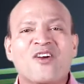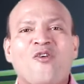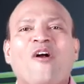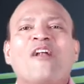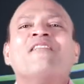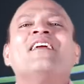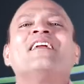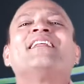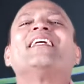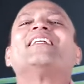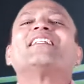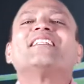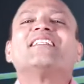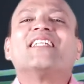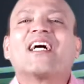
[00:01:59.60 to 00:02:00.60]

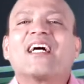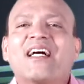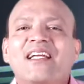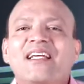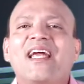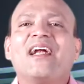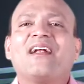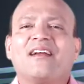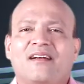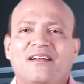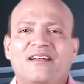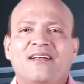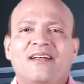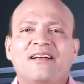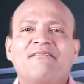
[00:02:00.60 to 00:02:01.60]
Conversations are
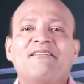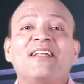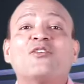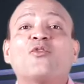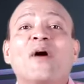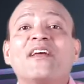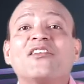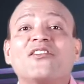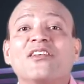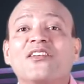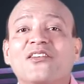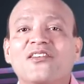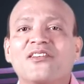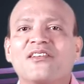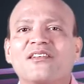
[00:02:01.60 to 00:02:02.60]
created with
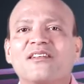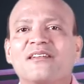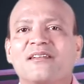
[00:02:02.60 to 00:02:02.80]
questions.